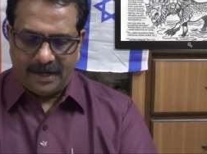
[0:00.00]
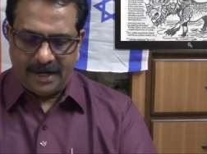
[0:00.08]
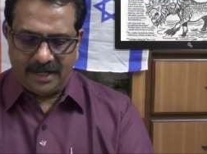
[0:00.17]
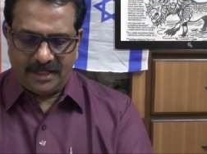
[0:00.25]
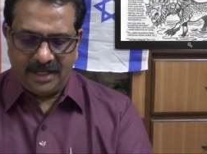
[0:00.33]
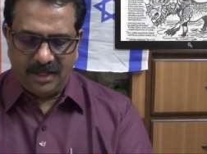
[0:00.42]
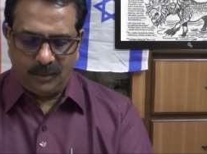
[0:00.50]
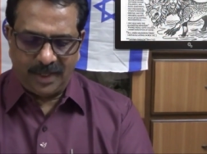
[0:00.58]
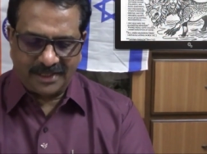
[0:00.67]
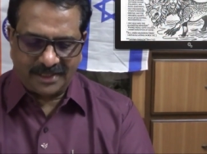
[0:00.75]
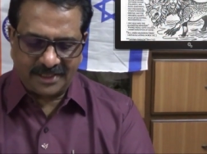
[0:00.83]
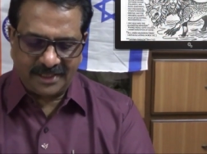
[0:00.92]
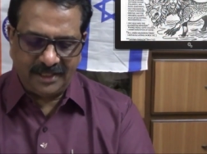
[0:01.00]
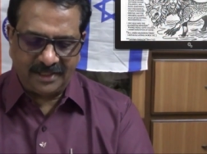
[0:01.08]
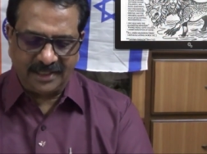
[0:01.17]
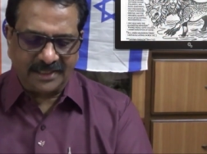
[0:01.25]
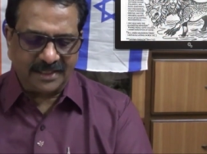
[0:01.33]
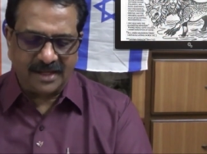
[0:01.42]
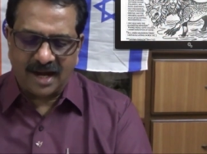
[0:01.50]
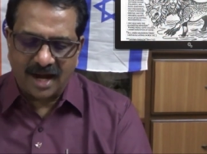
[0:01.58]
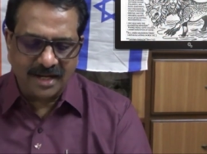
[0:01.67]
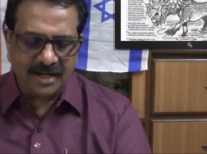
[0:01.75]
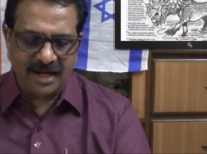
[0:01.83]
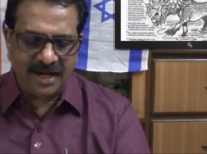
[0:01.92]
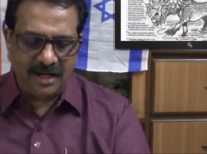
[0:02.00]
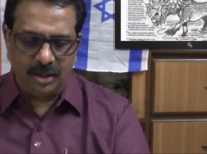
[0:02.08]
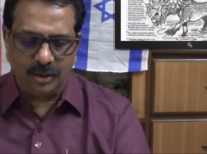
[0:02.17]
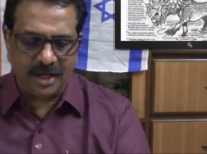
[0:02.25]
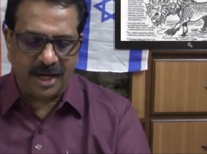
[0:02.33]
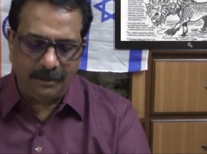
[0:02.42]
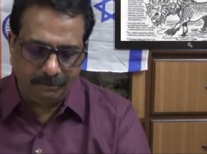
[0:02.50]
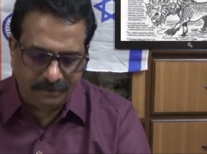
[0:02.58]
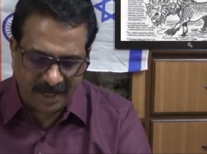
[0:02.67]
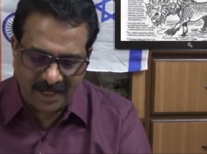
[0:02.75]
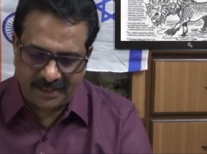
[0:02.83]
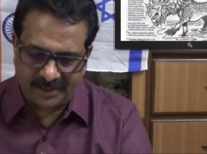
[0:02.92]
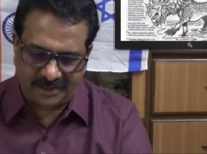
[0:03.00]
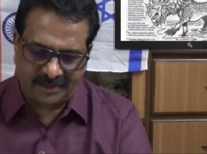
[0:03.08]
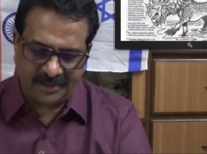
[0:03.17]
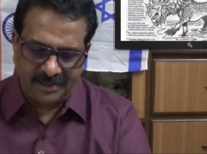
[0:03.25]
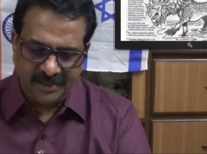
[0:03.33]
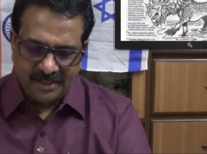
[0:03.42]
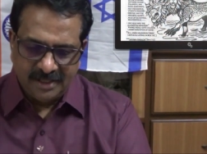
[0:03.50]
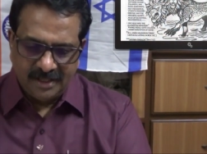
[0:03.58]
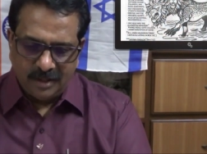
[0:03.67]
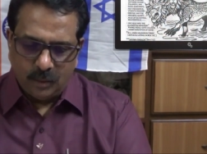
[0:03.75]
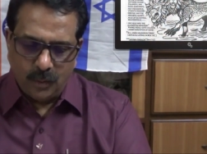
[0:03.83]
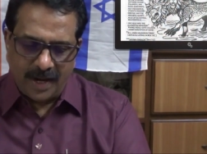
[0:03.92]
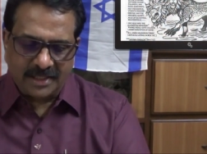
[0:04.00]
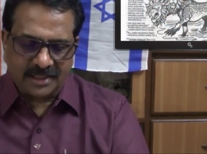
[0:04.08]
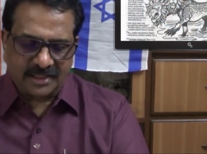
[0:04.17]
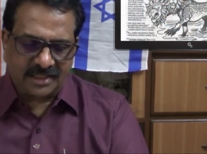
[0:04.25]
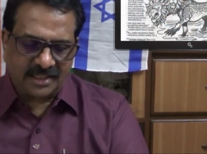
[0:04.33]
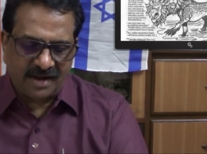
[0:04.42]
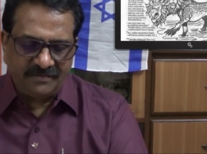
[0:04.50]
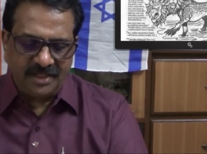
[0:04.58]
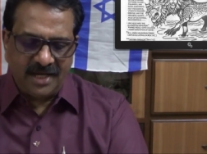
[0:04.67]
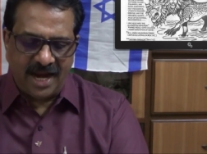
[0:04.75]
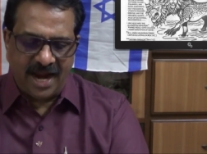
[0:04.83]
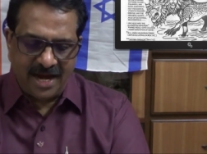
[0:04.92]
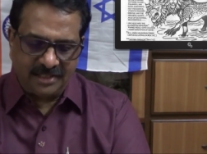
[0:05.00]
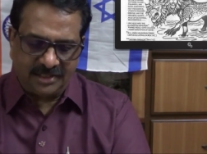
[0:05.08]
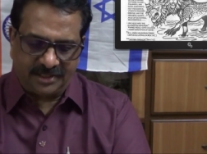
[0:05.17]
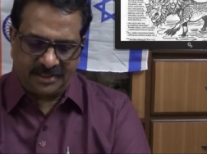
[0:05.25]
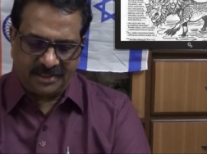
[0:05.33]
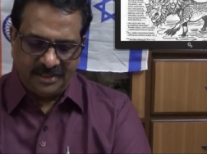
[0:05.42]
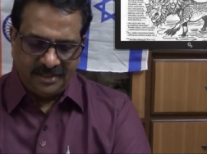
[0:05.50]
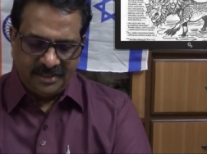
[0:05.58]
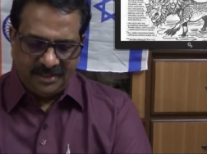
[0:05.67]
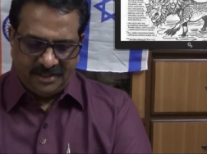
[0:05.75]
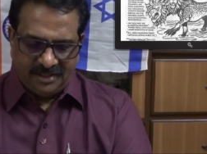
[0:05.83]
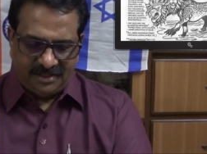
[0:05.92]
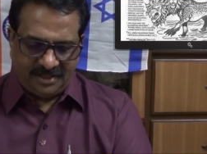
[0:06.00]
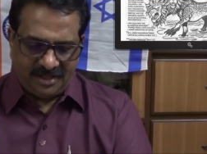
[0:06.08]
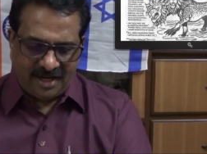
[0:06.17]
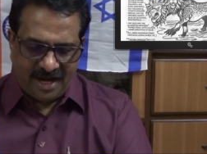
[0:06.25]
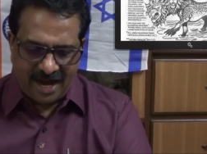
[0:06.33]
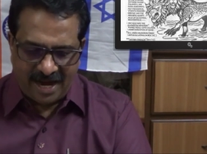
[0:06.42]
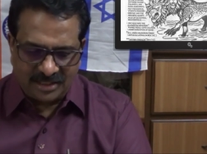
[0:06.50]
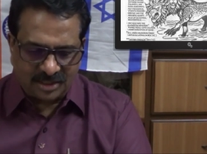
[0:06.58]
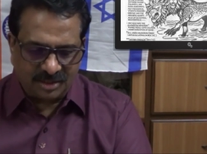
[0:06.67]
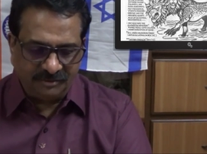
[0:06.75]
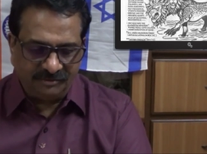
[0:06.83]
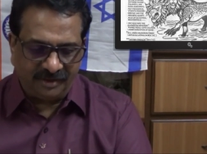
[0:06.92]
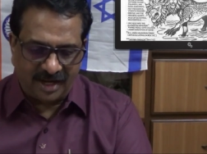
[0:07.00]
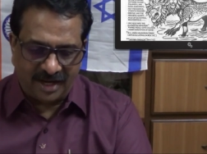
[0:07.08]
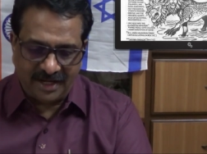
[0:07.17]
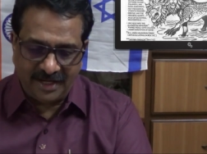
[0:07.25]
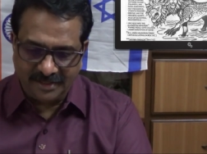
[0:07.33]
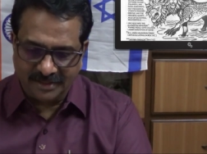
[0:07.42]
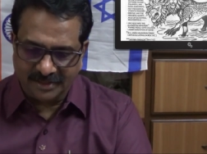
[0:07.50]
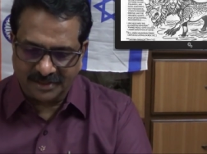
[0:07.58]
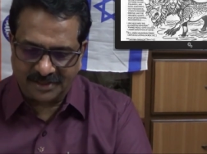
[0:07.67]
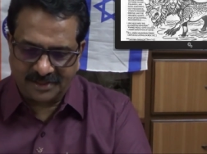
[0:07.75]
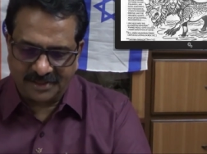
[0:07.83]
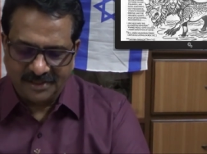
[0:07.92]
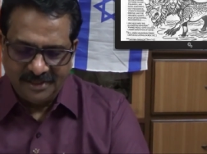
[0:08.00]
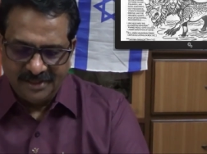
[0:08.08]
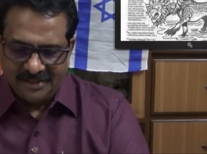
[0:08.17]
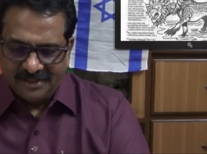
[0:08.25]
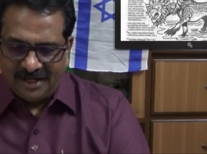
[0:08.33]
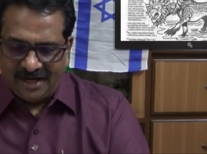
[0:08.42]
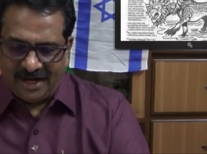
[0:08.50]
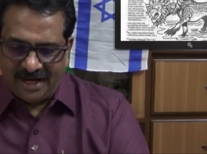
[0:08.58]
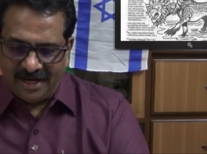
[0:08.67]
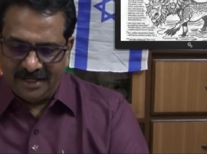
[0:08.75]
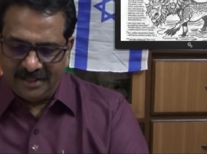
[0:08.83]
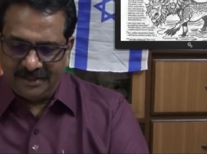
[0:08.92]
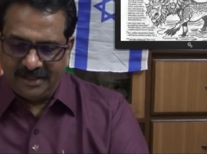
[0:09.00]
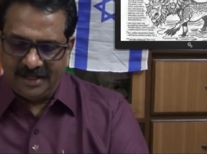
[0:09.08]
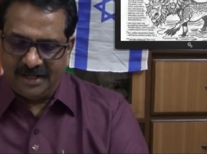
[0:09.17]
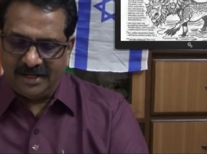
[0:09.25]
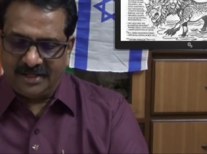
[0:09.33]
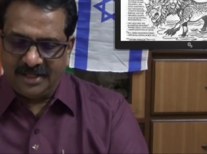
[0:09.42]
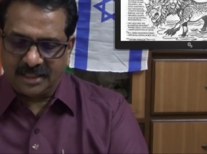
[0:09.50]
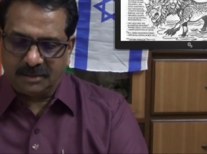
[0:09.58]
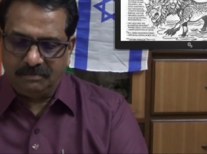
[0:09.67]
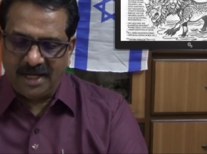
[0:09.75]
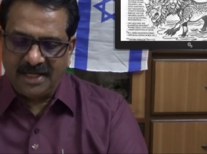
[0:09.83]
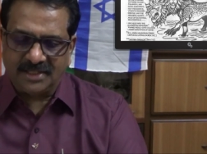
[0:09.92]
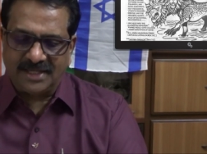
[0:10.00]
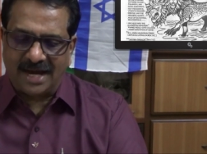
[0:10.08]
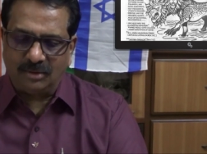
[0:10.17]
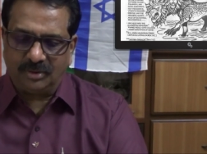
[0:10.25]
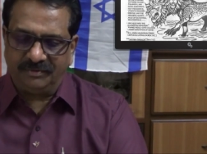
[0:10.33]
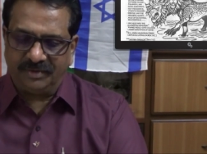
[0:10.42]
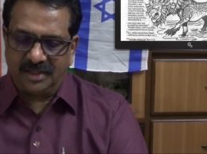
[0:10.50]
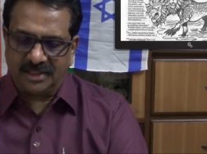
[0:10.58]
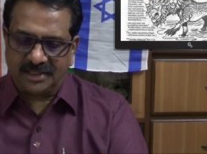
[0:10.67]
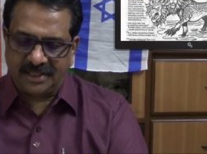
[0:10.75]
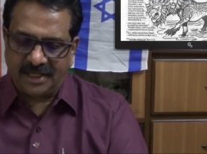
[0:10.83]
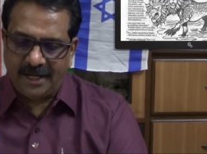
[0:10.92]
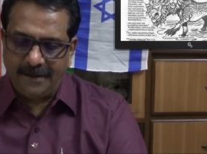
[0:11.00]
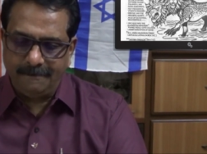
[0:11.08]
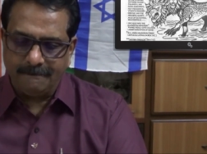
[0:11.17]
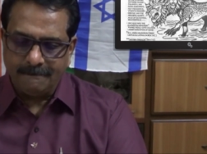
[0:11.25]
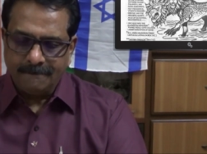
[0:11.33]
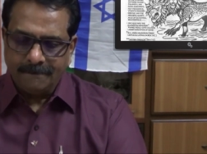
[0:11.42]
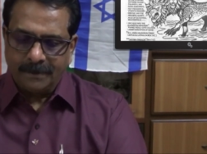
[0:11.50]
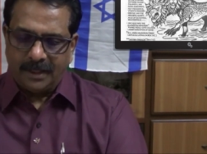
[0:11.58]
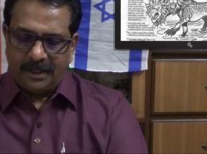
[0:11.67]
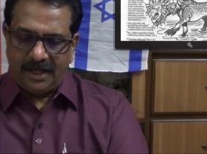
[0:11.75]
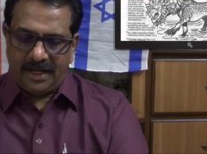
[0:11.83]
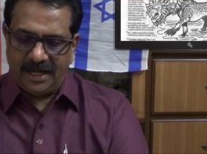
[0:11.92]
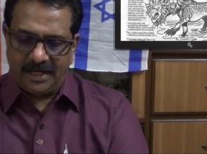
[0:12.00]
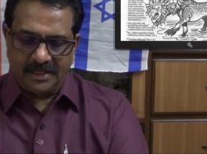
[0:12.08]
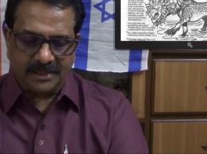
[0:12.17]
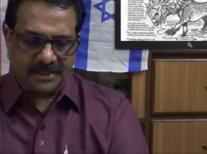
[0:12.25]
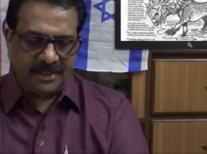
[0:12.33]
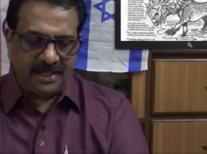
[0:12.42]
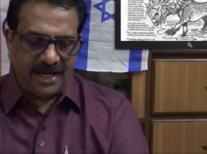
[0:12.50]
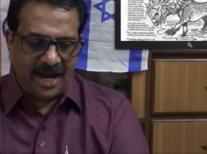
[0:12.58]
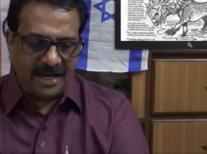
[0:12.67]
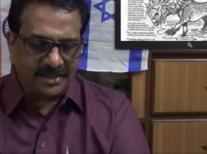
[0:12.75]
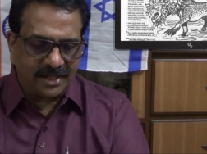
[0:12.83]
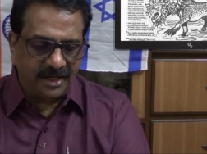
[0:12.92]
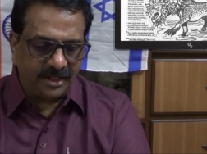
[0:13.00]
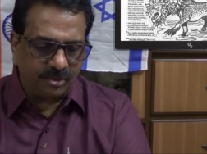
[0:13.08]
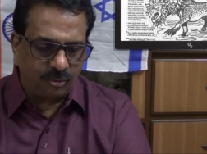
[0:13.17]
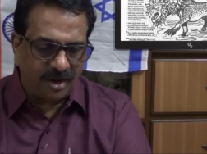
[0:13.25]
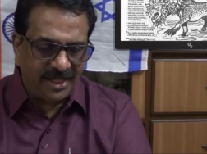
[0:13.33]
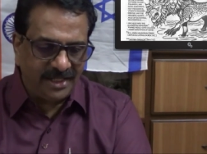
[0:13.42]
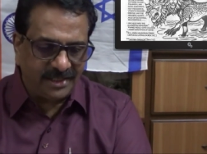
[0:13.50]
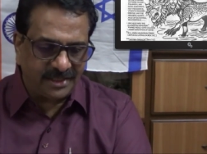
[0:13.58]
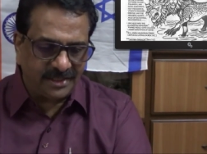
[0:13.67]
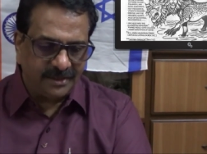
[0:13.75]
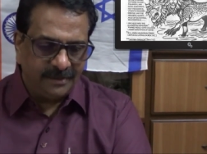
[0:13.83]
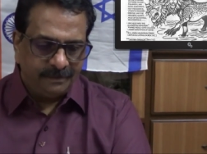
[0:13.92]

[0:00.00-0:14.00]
and here we see this ugly looking beast with seven heads, the heads of lions. And uh, this beast out of the sea is the Antichrist,